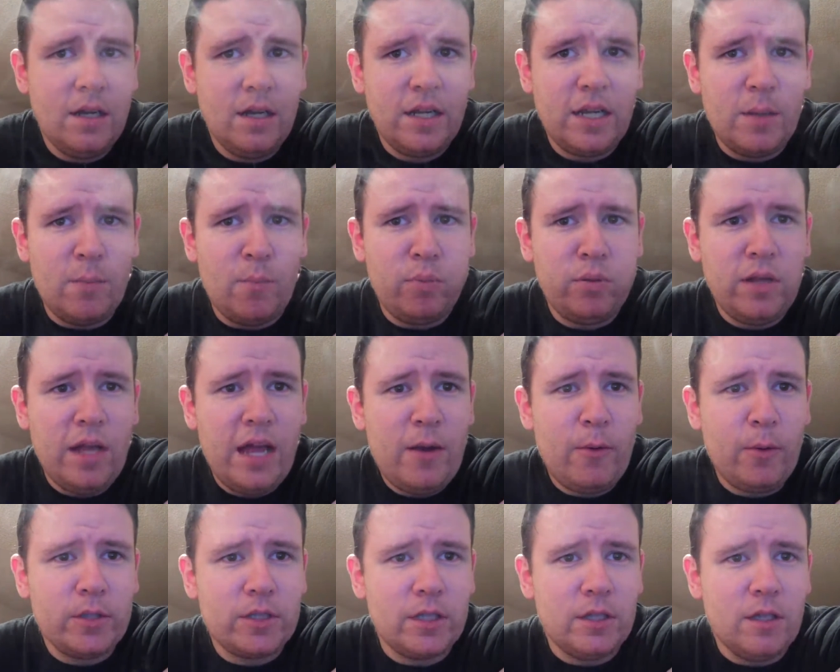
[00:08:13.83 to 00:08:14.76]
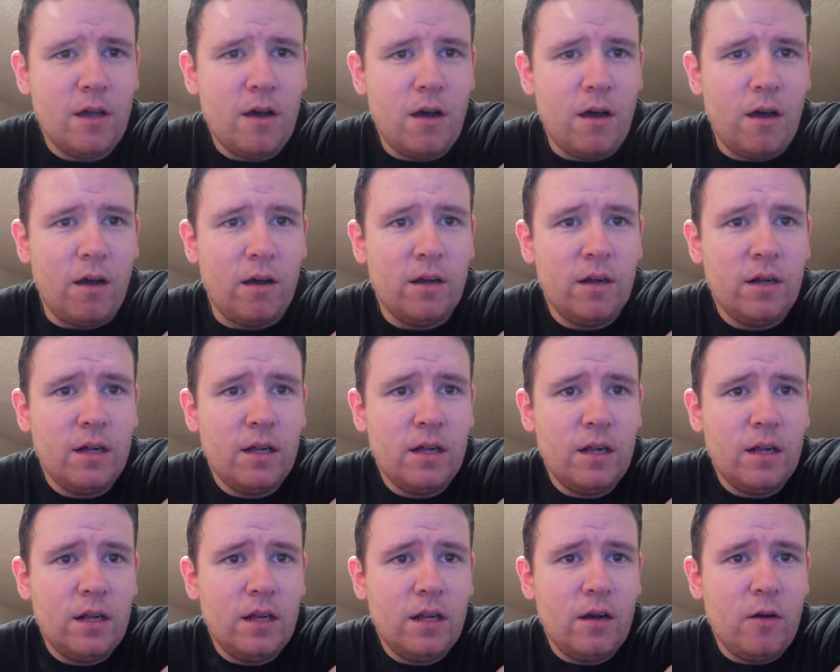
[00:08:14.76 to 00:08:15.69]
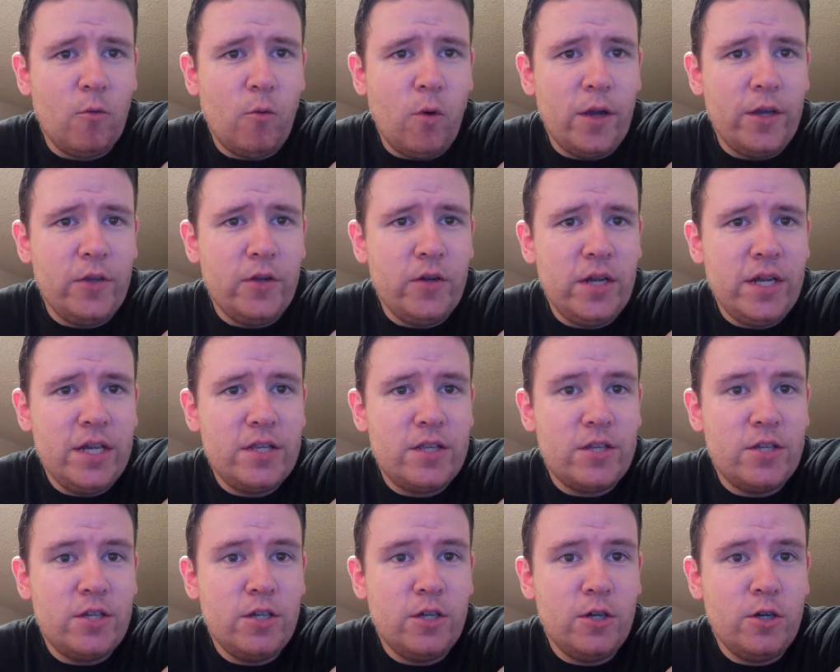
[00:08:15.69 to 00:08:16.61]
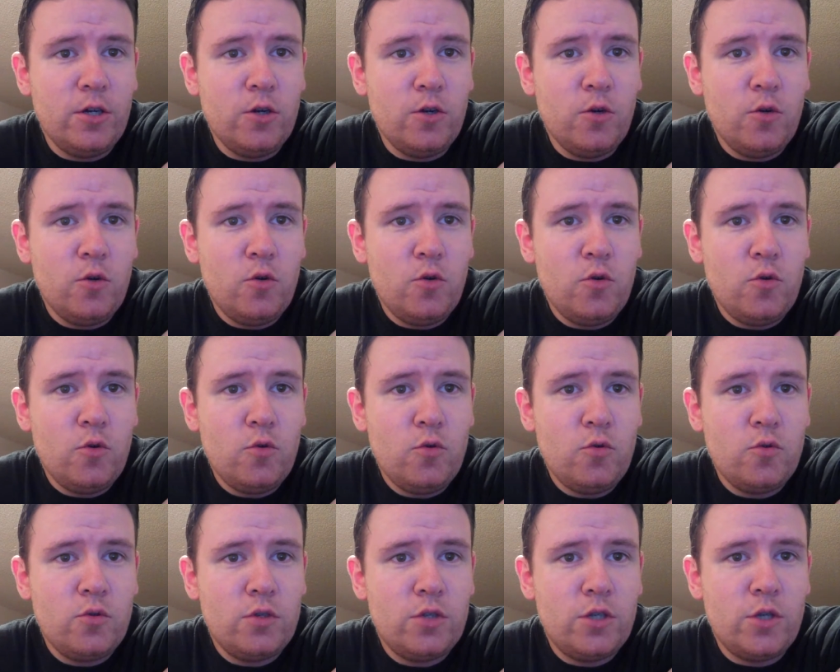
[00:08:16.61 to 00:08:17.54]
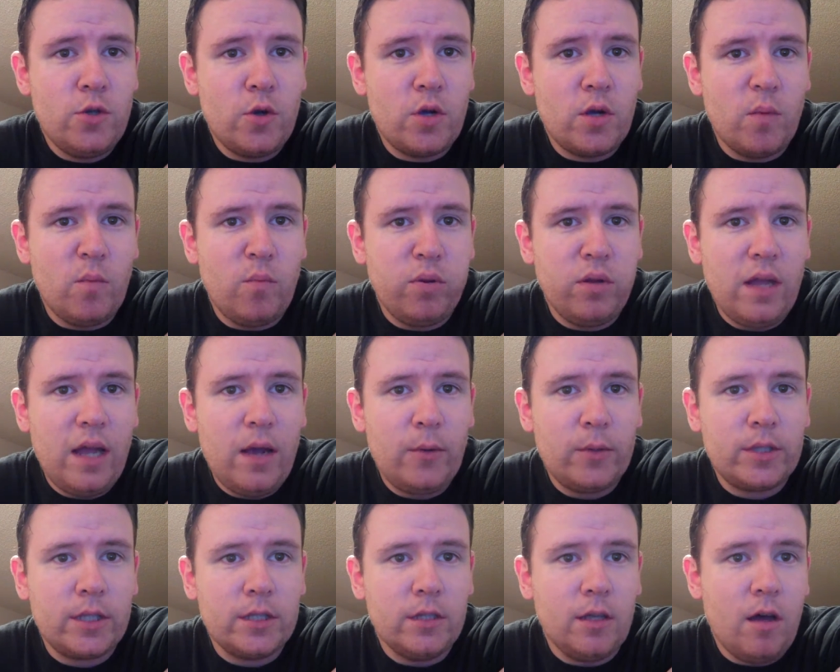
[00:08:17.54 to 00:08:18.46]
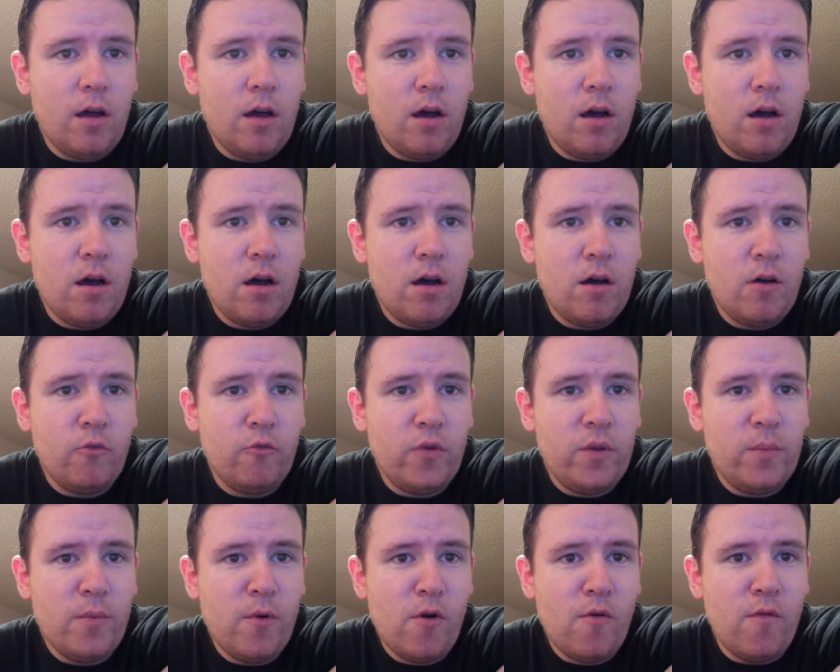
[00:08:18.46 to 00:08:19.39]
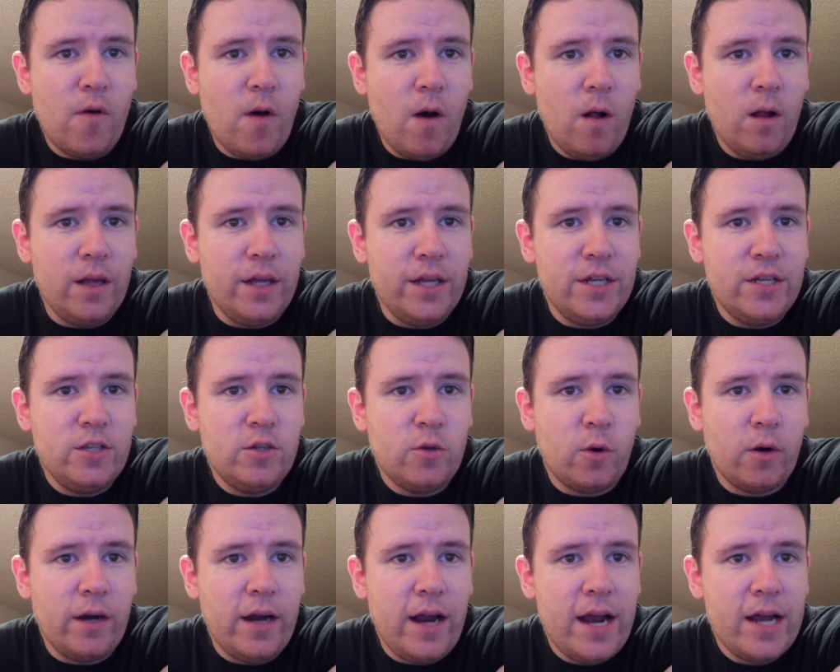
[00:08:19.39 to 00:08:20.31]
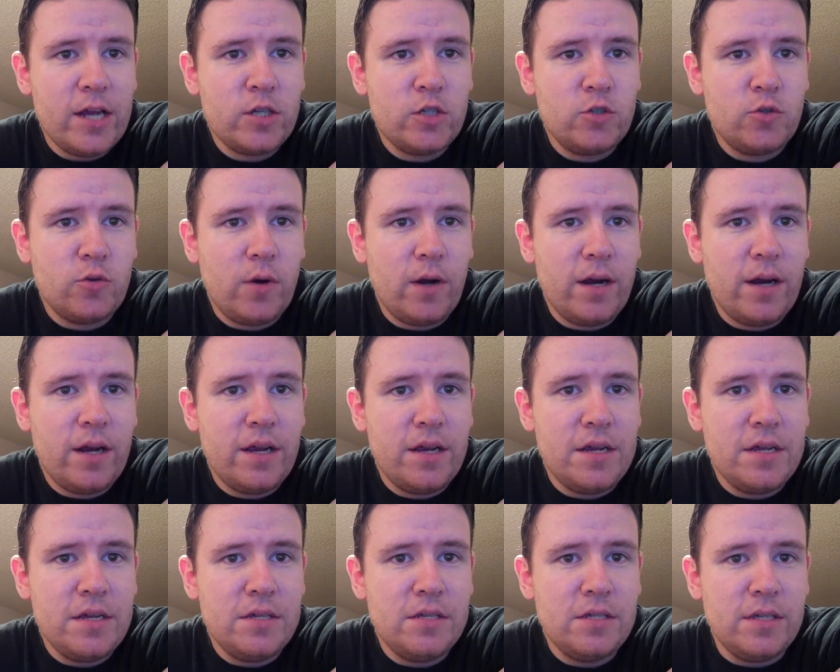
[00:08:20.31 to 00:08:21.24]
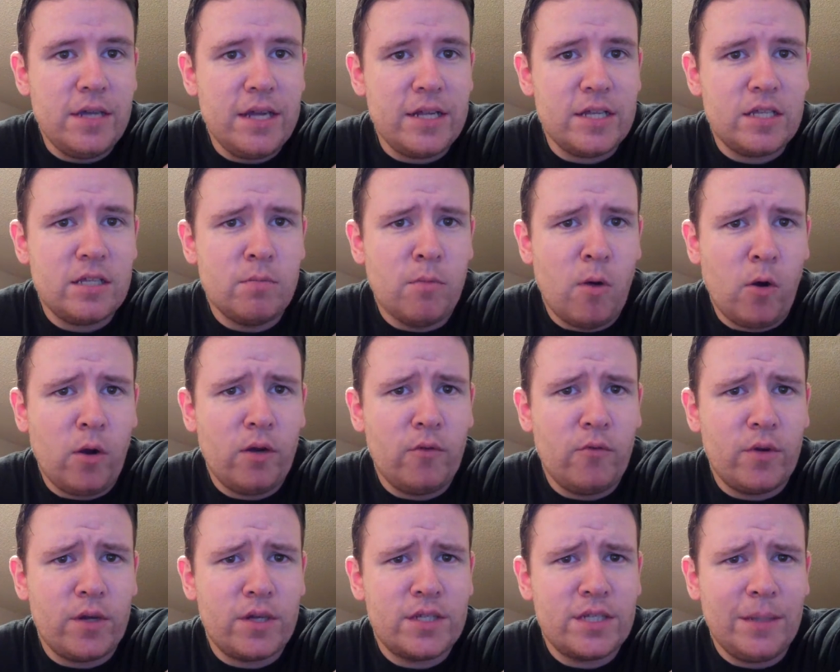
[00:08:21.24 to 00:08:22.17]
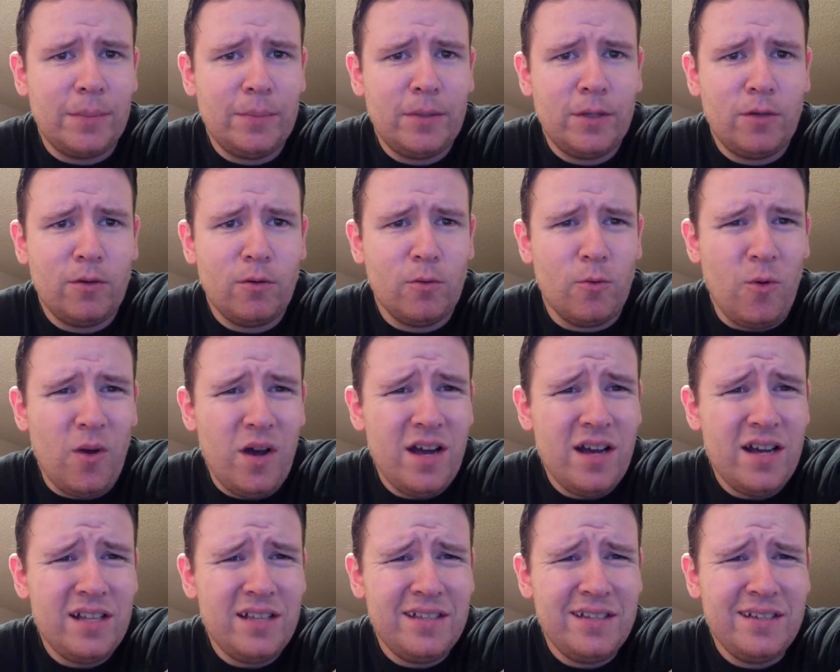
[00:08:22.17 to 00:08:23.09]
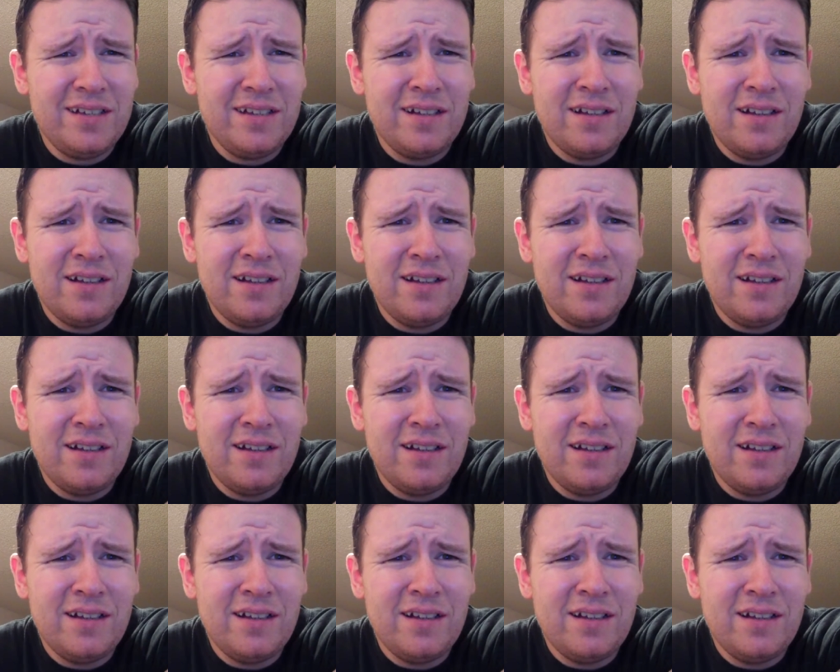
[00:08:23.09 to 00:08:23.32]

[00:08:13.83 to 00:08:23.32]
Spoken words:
Comply with the law. What you need to do to comply with the law: remove all indoor ashtrays and smoking receptacle. What?